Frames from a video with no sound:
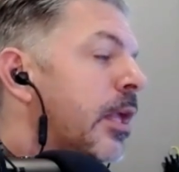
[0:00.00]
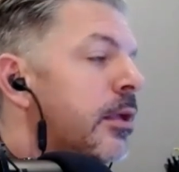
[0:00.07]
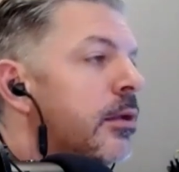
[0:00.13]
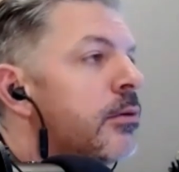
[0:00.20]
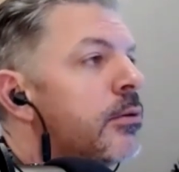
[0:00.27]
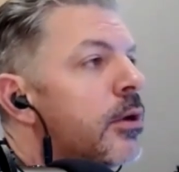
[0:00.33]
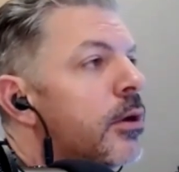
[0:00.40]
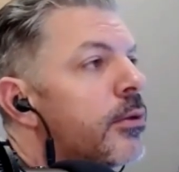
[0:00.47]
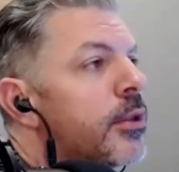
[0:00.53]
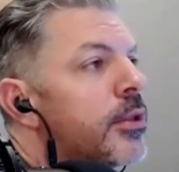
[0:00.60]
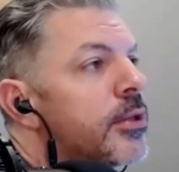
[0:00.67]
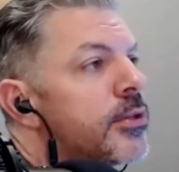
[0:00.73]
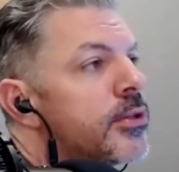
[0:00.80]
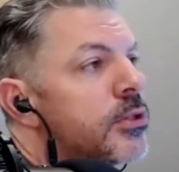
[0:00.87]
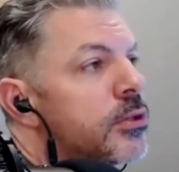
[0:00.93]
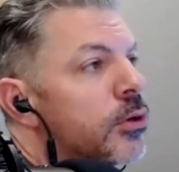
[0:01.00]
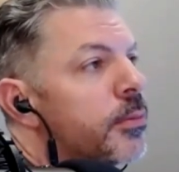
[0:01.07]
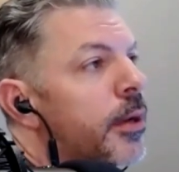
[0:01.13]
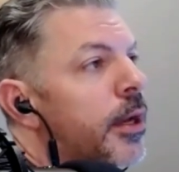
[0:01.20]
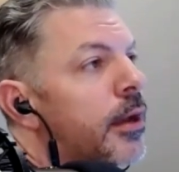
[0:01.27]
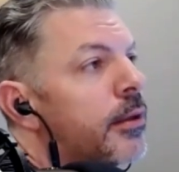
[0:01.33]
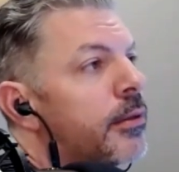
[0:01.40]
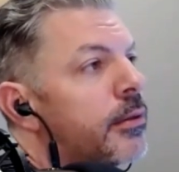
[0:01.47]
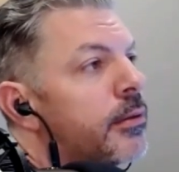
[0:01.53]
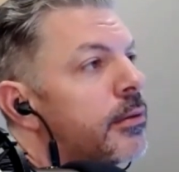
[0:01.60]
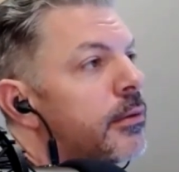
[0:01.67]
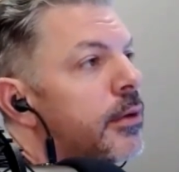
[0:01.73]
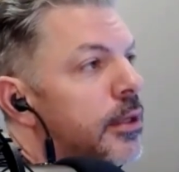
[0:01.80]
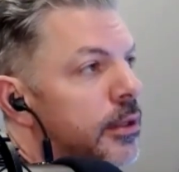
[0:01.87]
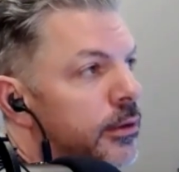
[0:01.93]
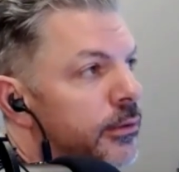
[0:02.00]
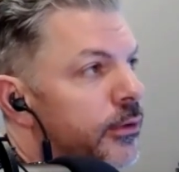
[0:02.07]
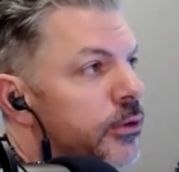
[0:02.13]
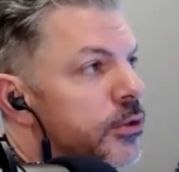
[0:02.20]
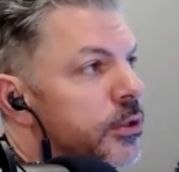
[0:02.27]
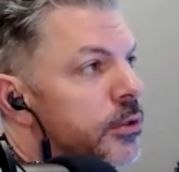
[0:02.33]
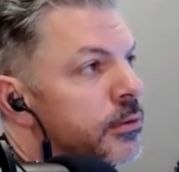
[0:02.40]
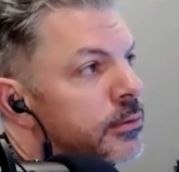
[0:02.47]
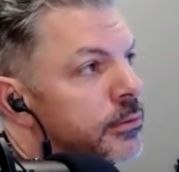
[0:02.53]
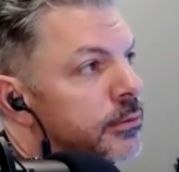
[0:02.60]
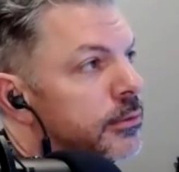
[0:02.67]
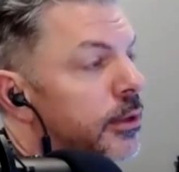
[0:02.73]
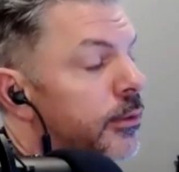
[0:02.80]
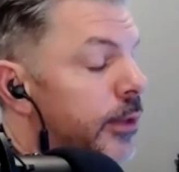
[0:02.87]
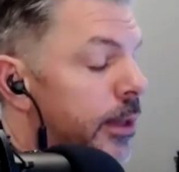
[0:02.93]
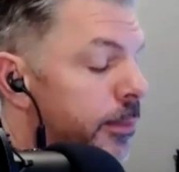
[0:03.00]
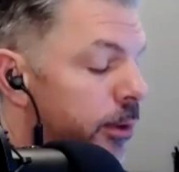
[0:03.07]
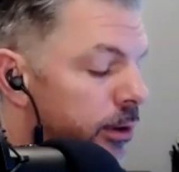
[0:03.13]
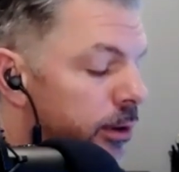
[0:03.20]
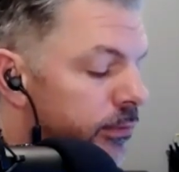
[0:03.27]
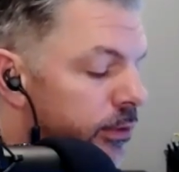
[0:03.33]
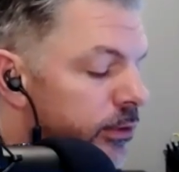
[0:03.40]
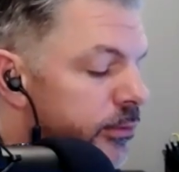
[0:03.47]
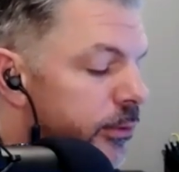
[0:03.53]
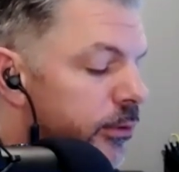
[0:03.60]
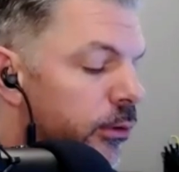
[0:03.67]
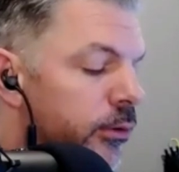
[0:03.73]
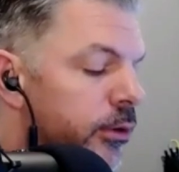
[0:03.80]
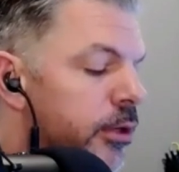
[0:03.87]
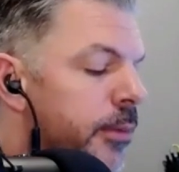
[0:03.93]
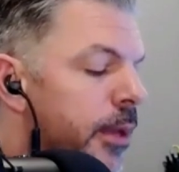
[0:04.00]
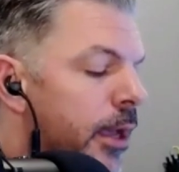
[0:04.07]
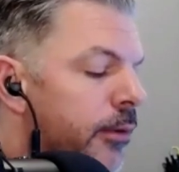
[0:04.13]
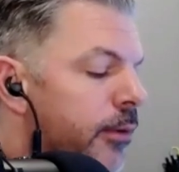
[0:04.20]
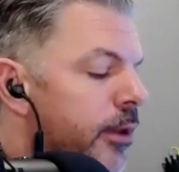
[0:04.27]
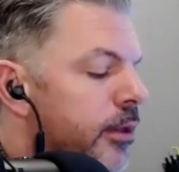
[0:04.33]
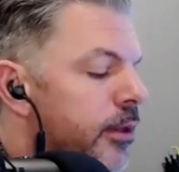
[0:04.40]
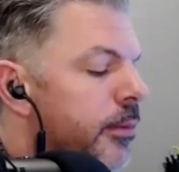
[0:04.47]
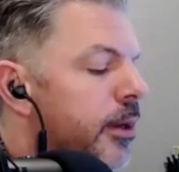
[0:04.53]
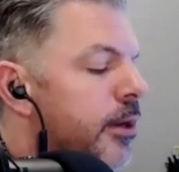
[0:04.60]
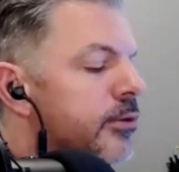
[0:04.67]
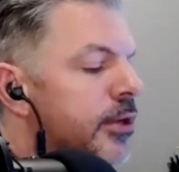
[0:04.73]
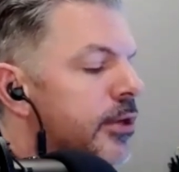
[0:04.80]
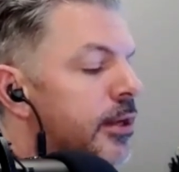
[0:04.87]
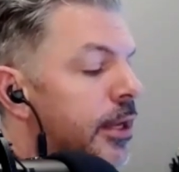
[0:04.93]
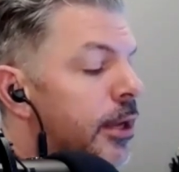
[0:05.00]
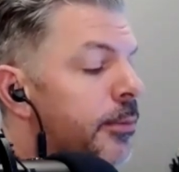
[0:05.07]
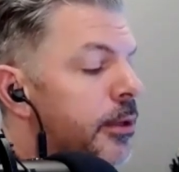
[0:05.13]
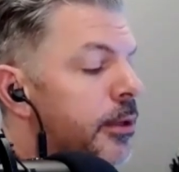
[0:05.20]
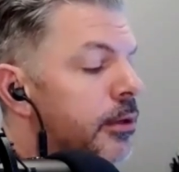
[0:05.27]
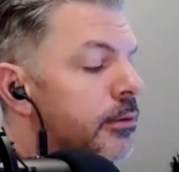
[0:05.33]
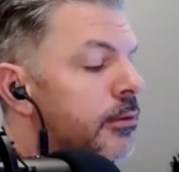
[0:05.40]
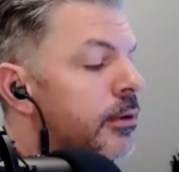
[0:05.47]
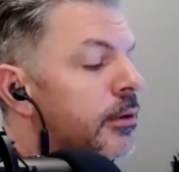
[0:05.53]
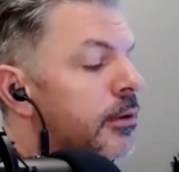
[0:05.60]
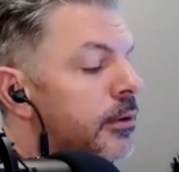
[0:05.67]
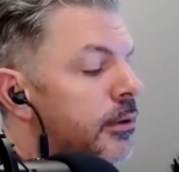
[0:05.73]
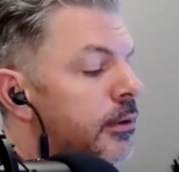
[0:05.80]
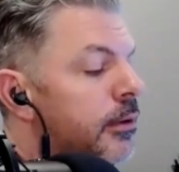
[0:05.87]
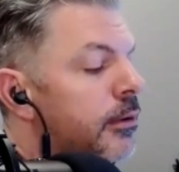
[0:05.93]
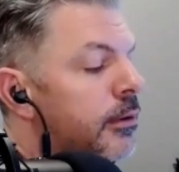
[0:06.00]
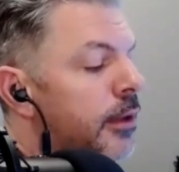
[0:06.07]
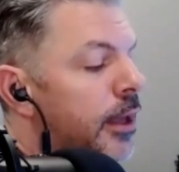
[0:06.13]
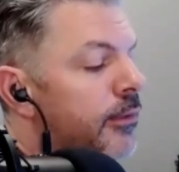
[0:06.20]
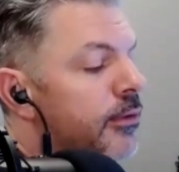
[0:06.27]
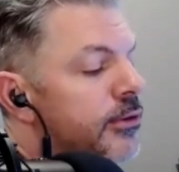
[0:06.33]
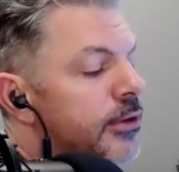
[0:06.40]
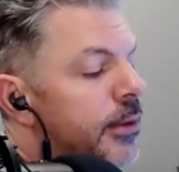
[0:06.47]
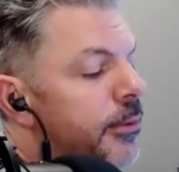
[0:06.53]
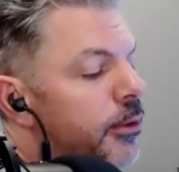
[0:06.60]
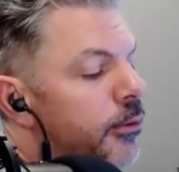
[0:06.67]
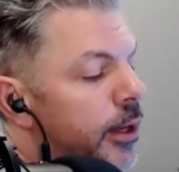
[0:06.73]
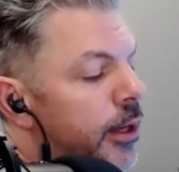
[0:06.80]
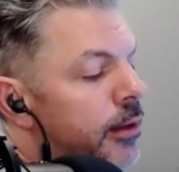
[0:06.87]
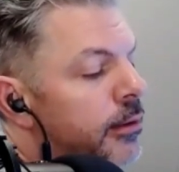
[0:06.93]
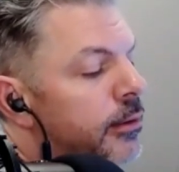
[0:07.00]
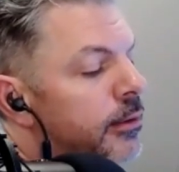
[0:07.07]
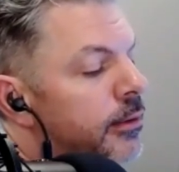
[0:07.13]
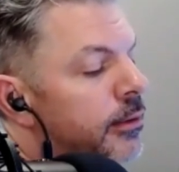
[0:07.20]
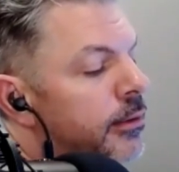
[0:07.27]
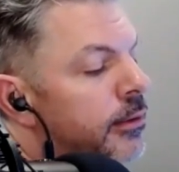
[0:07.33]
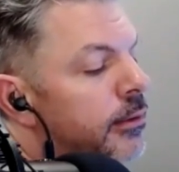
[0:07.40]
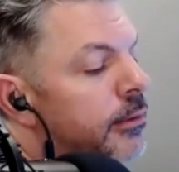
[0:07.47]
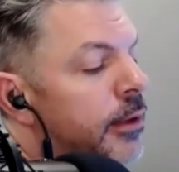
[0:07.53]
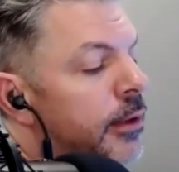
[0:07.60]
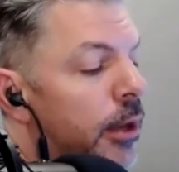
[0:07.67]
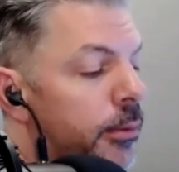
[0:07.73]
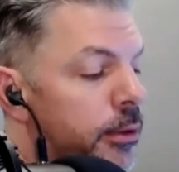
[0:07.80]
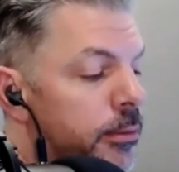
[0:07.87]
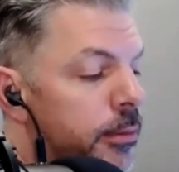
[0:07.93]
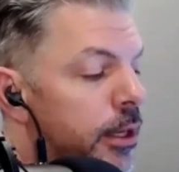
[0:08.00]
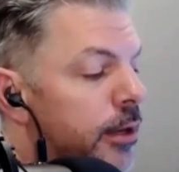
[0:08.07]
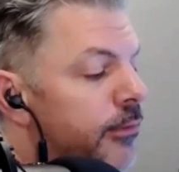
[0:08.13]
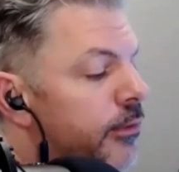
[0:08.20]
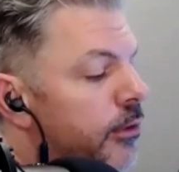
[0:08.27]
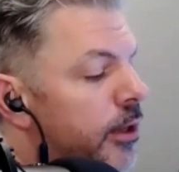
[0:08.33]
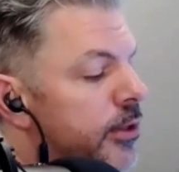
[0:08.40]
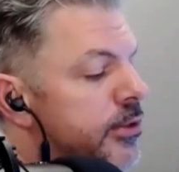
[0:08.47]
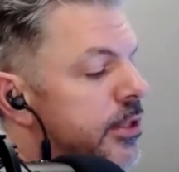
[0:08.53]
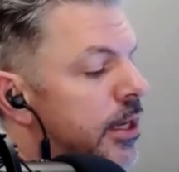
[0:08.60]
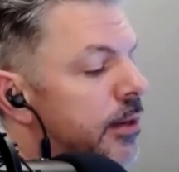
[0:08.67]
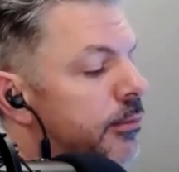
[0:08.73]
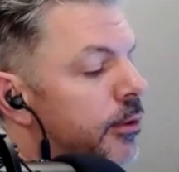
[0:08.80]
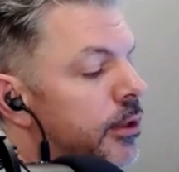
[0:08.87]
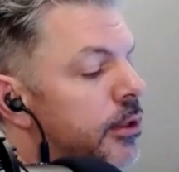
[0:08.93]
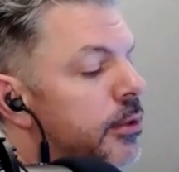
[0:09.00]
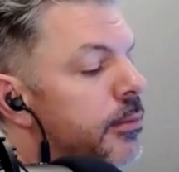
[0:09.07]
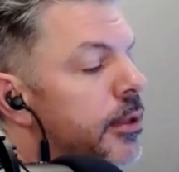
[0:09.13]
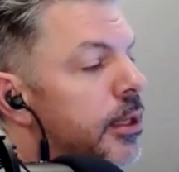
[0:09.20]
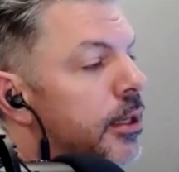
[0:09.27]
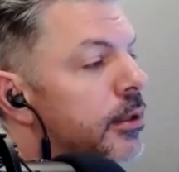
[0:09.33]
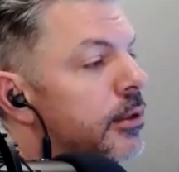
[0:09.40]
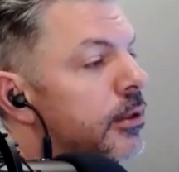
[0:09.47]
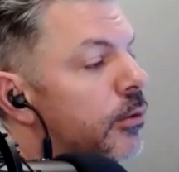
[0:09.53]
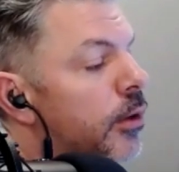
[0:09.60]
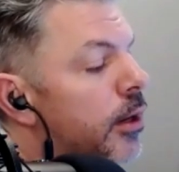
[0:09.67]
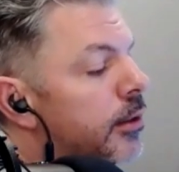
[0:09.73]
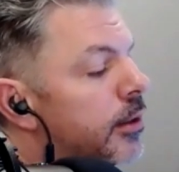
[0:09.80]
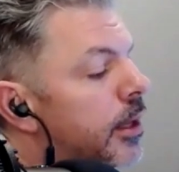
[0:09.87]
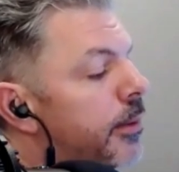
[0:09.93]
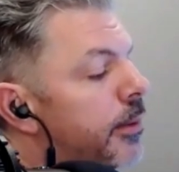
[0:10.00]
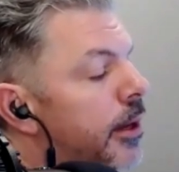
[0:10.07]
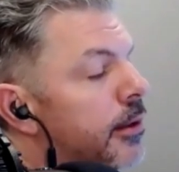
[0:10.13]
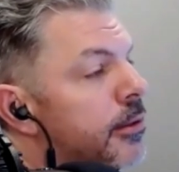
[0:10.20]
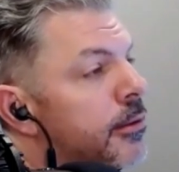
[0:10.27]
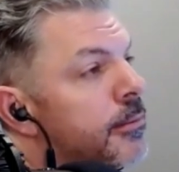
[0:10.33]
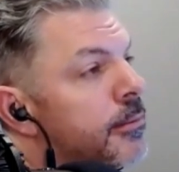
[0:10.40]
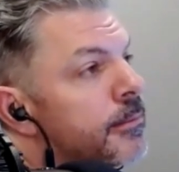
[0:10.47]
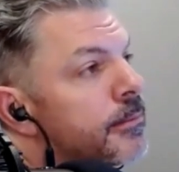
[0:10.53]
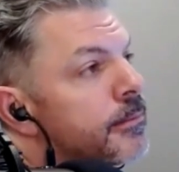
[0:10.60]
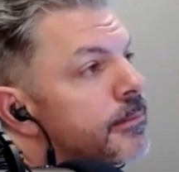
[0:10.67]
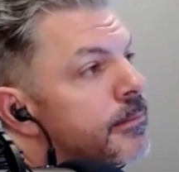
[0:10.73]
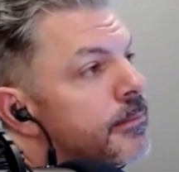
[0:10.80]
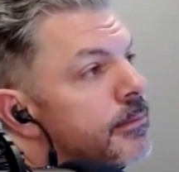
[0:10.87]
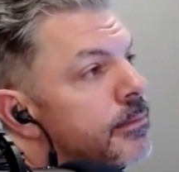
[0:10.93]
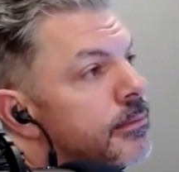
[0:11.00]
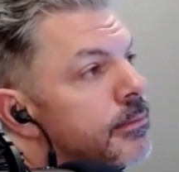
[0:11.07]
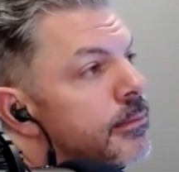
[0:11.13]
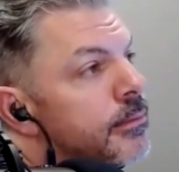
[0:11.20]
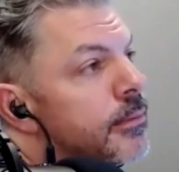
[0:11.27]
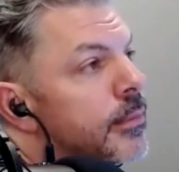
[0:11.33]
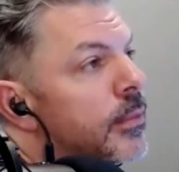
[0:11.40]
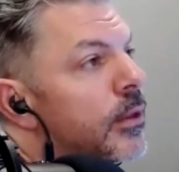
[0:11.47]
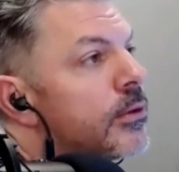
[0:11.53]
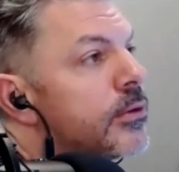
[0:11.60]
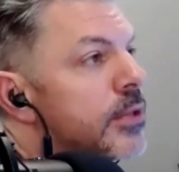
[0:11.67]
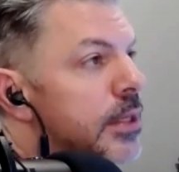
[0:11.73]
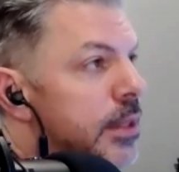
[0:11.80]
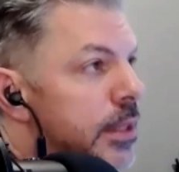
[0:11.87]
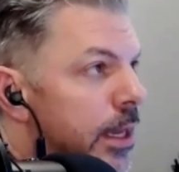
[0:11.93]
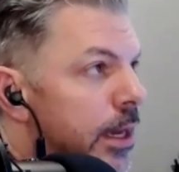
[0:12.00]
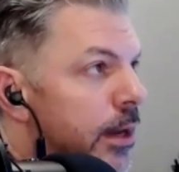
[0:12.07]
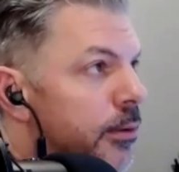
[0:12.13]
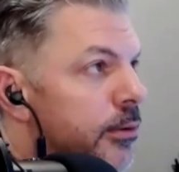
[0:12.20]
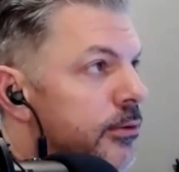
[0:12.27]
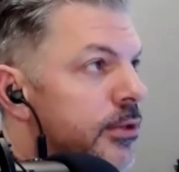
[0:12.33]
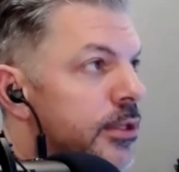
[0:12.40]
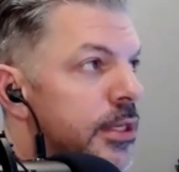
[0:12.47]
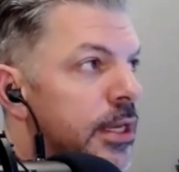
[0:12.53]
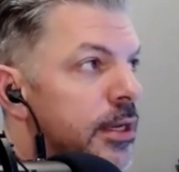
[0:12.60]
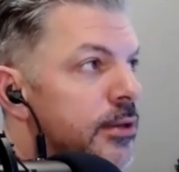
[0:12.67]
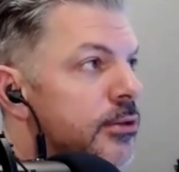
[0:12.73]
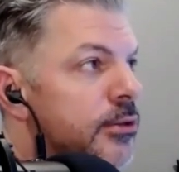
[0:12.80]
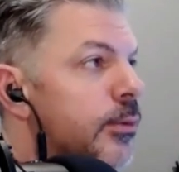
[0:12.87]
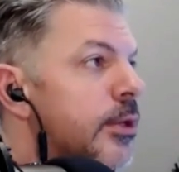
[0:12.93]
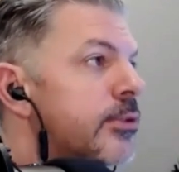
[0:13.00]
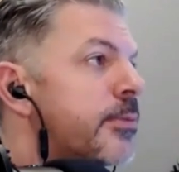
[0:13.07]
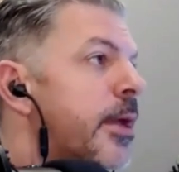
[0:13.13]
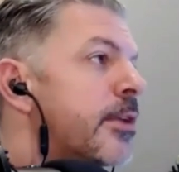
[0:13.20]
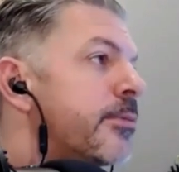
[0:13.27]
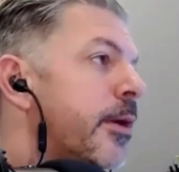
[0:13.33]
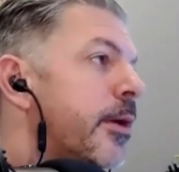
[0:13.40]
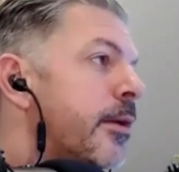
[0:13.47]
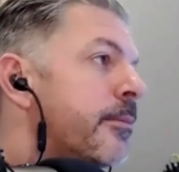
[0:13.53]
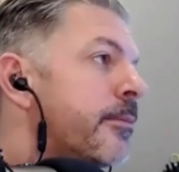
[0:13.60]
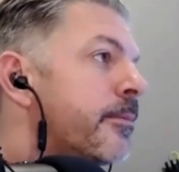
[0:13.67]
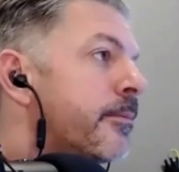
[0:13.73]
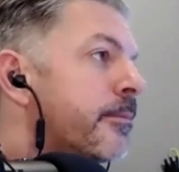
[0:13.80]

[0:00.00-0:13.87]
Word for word: And you know that this is your path into the future. With that part of you that's been holding you back right there by your side, helping you every step of the way, helping you make up for lost time while you can begin to walk that path, seeing the hours, the days, the weeks pass by